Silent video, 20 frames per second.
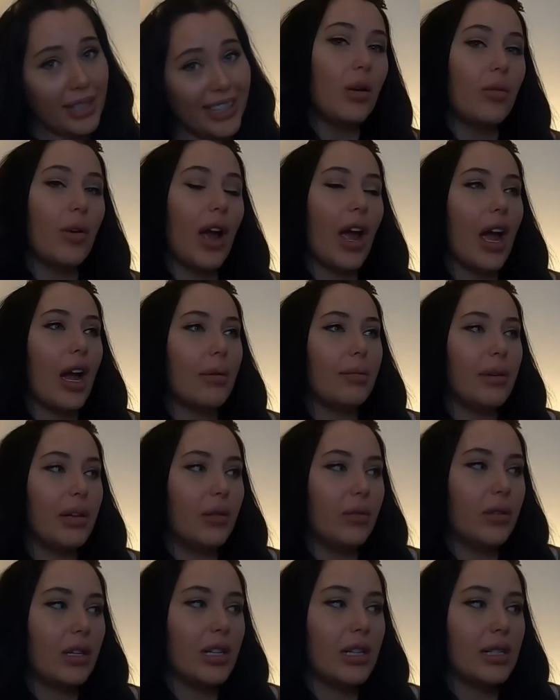So what
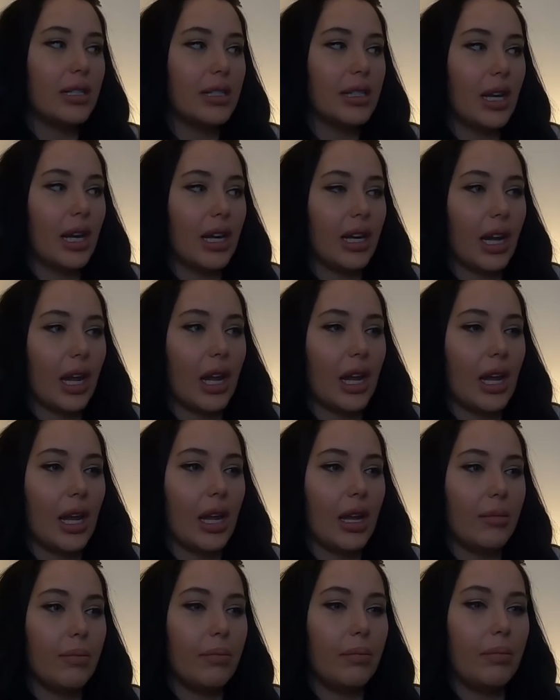happened was like
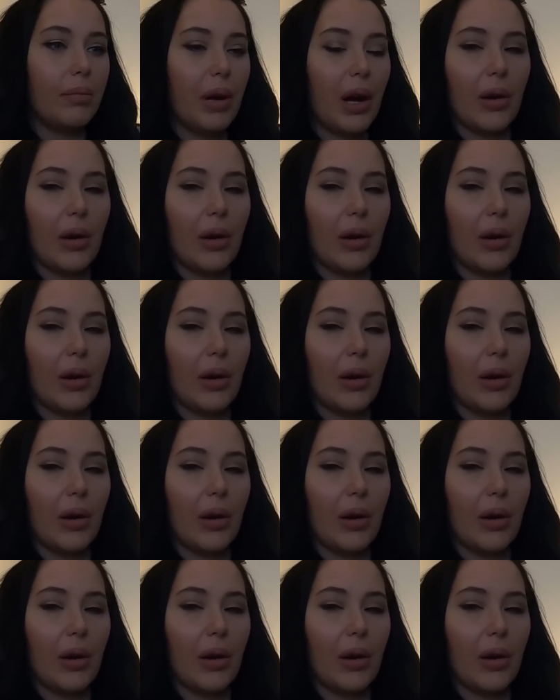it